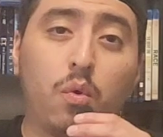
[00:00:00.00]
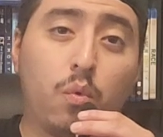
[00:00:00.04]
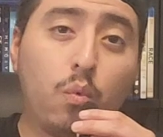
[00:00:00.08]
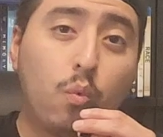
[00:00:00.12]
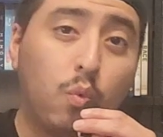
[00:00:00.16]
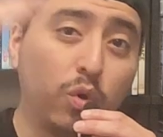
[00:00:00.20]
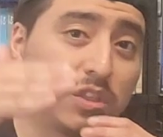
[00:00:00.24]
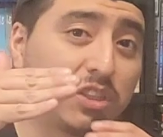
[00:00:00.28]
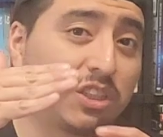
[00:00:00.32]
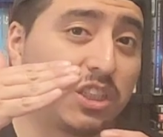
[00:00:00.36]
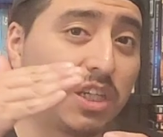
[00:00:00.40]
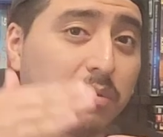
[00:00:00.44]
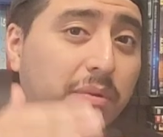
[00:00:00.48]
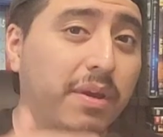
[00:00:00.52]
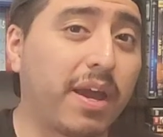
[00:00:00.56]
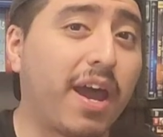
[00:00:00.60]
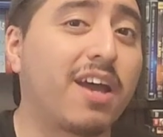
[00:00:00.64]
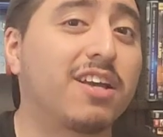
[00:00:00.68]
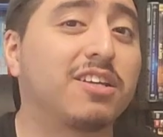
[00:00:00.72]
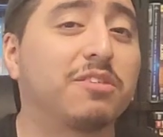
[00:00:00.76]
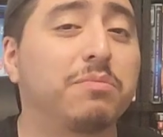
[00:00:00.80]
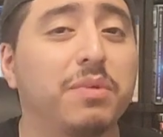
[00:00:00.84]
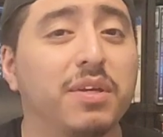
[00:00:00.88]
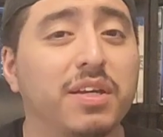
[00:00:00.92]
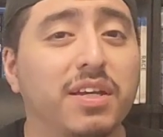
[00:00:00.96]
What's up,
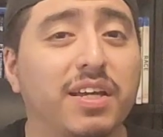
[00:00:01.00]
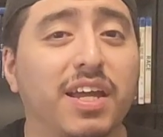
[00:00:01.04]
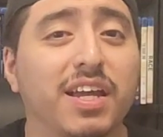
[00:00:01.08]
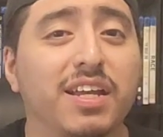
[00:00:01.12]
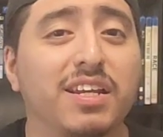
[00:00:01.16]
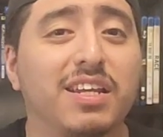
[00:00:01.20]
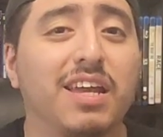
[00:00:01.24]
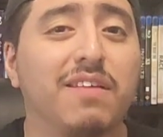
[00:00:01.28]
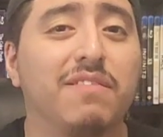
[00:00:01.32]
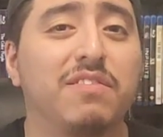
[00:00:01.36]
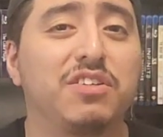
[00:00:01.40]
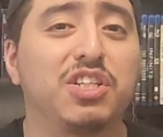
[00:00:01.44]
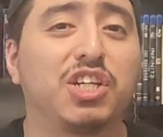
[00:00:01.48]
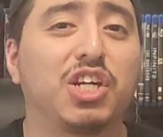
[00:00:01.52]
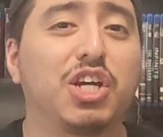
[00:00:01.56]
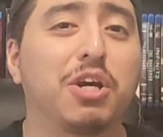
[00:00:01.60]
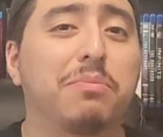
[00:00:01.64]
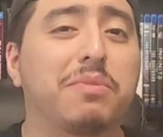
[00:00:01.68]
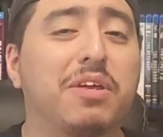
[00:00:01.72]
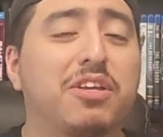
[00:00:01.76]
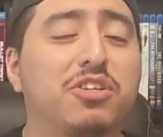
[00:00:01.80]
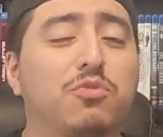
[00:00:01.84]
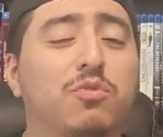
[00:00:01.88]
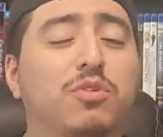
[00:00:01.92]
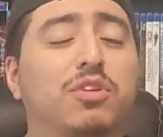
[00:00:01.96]
guys? Me again, David G,
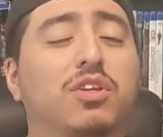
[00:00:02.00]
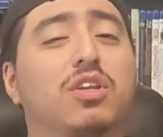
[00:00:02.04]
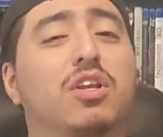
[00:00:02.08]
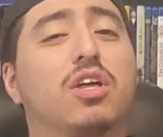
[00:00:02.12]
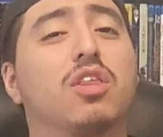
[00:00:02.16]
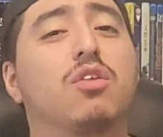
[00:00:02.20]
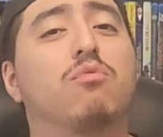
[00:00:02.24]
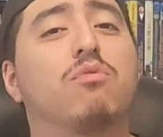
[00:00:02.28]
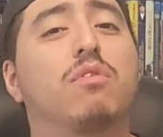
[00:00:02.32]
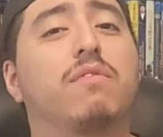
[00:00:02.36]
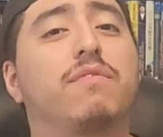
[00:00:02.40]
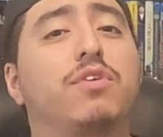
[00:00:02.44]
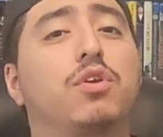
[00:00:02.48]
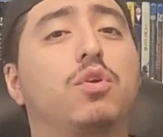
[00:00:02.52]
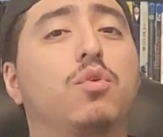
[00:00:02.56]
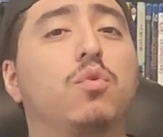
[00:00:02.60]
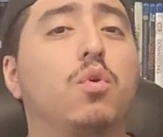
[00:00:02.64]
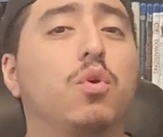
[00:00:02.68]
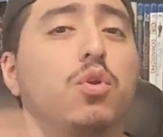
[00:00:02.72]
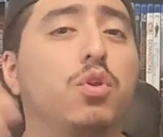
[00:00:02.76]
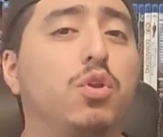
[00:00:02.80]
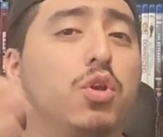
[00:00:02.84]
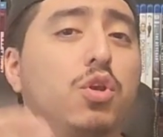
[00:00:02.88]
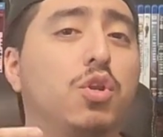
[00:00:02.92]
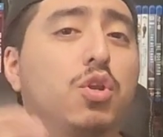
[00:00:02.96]
coming at you with another review.
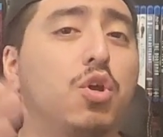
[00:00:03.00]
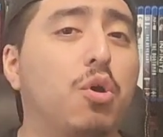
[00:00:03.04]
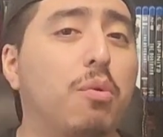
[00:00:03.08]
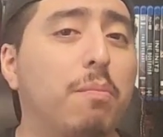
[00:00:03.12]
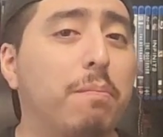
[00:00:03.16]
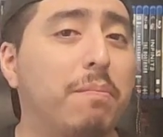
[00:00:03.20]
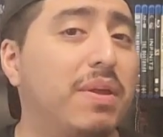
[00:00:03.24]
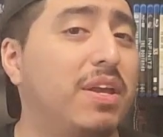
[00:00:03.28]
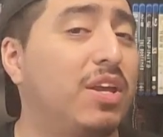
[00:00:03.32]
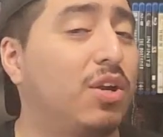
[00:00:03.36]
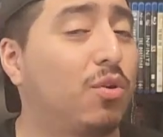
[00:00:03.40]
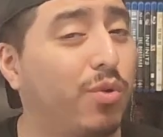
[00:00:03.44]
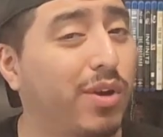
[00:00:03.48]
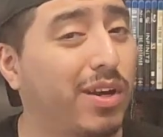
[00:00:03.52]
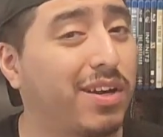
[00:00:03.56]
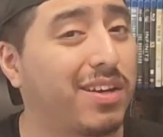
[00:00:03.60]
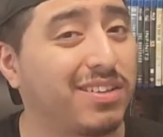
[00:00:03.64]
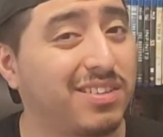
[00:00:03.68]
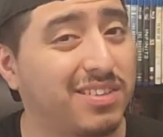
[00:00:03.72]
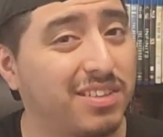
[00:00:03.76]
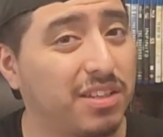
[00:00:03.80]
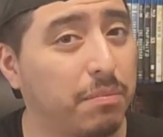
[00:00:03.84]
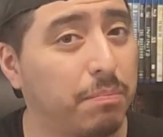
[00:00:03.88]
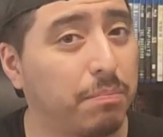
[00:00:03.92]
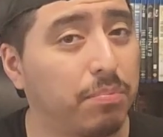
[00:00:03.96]
You know me, quick
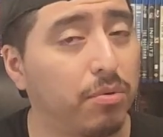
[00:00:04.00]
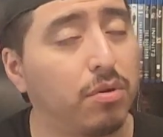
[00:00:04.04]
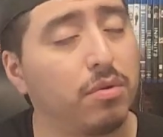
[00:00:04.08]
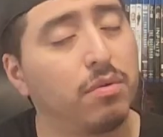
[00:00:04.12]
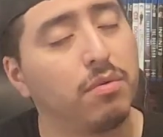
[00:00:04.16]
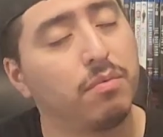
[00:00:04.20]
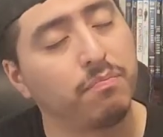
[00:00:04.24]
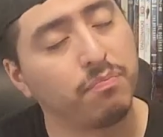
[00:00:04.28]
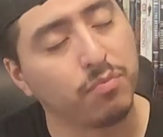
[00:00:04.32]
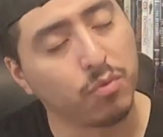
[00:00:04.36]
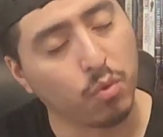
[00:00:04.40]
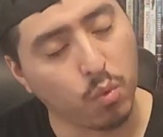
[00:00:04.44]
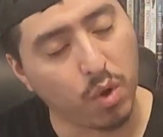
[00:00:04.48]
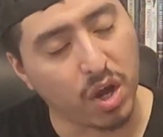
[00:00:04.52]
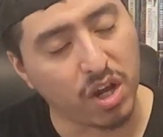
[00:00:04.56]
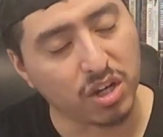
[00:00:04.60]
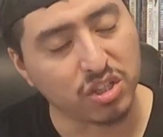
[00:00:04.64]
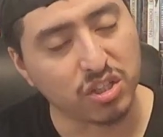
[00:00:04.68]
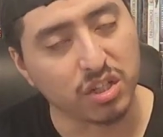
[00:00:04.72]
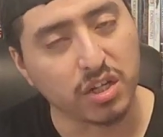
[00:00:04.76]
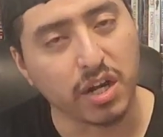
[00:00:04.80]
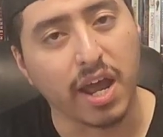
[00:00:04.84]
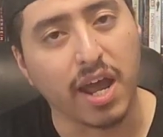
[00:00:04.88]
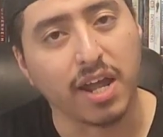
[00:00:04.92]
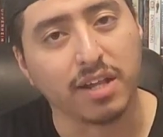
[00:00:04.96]
and simple, watch
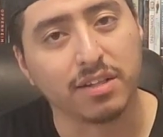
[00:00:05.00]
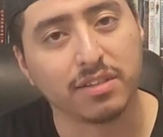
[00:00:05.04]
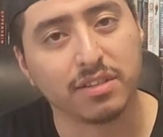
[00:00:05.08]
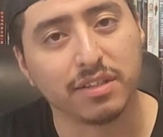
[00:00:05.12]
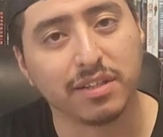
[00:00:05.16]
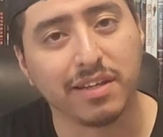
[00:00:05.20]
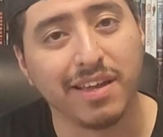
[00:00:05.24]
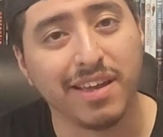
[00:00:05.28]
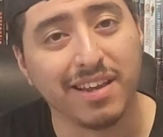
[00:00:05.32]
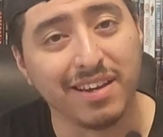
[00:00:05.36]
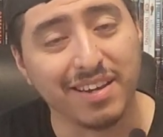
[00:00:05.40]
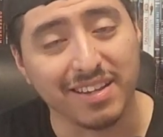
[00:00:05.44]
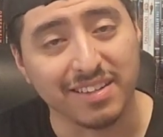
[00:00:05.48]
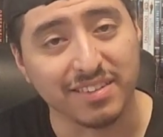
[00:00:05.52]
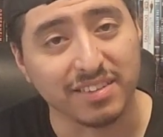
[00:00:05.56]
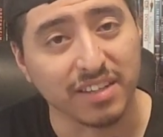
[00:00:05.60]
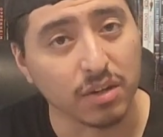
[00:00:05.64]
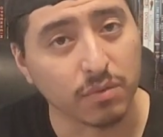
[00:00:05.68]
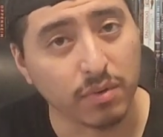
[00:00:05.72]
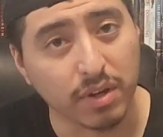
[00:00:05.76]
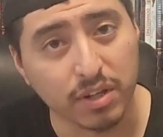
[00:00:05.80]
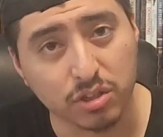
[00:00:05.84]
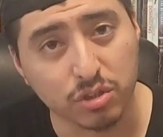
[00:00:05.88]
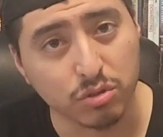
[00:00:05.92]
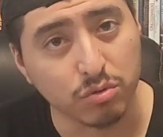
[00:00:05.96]
or not. Let's get
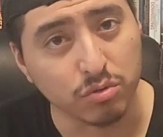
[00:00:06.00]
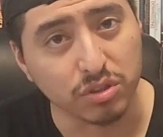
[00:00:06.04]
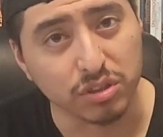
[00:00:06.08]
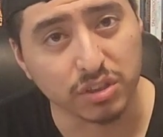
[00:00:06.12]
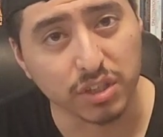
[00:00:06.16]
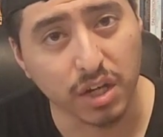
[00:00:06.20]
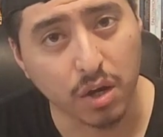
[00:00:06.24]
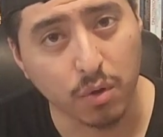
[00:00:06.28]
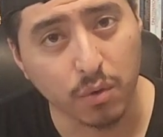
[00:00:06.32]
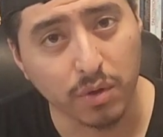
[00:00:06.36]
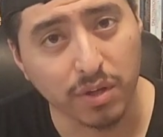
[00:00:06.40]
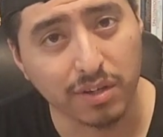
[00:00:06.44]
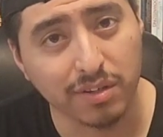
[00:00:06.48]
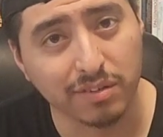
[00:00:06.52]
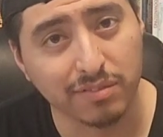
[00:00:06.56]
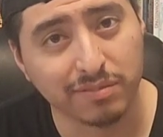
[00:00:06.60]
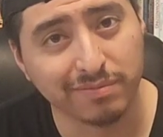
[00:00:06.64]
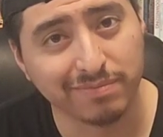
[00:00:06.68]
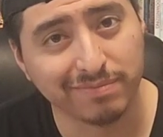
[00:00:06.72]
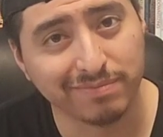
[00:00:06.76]
right to it, shall we?